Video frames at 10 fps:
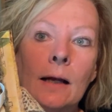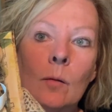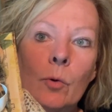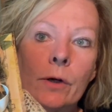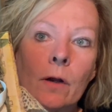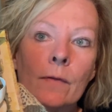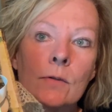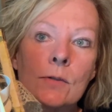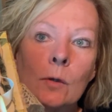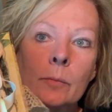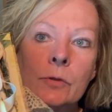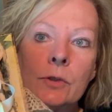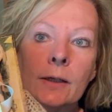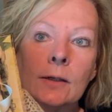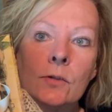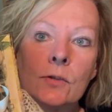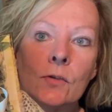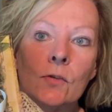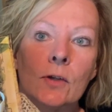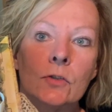Put it on the sewing machine and
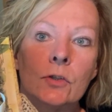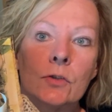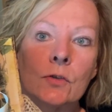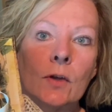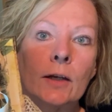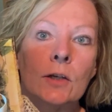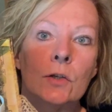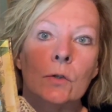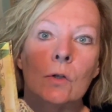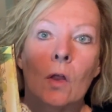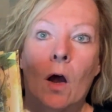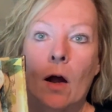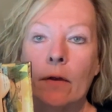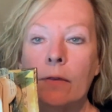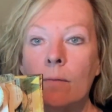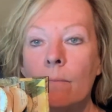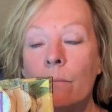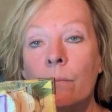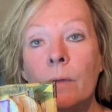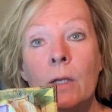just stitch it just like you do cloth.
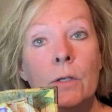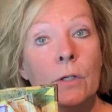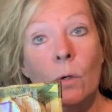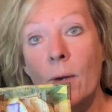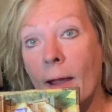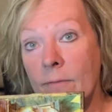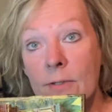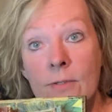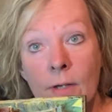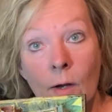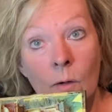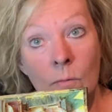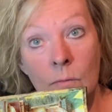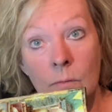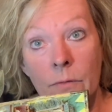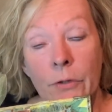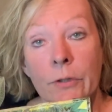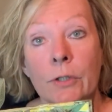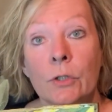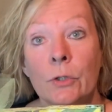You don't have to sew. You
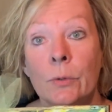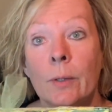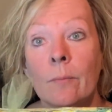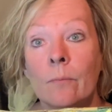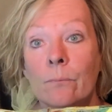can glue them.